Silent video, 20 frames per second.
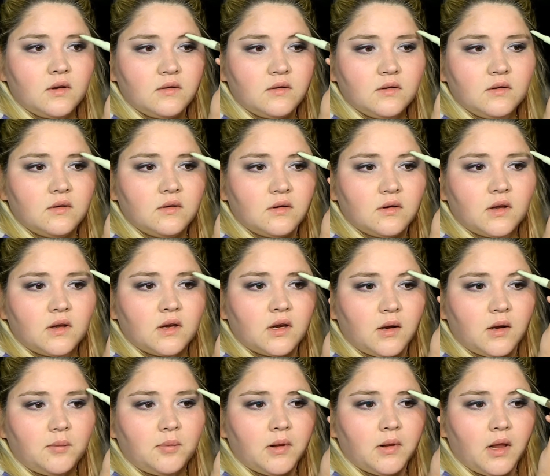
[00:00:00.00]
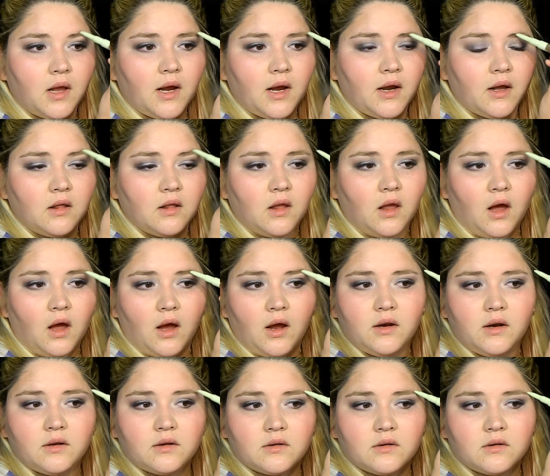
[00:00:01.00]
doesn't like apply a
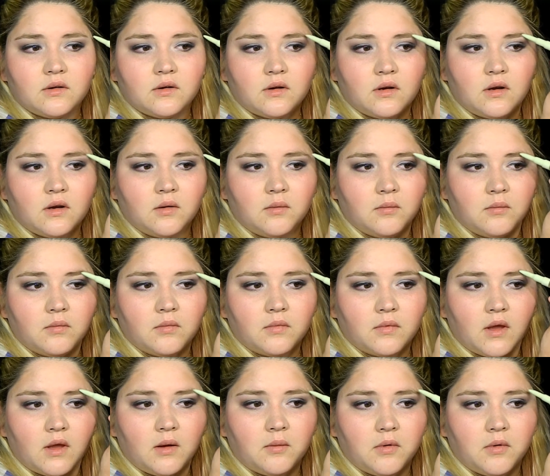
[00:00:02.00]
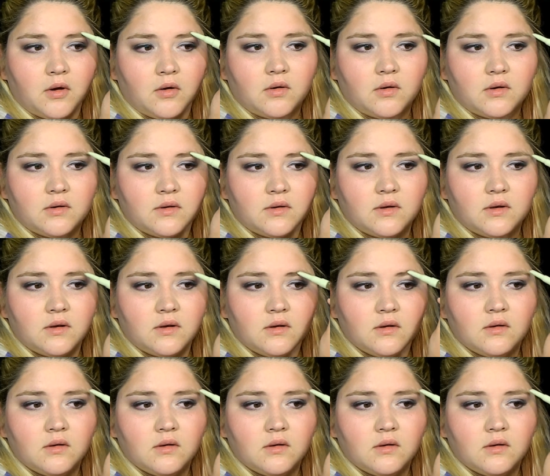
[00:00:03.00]
lot, I'm noticing.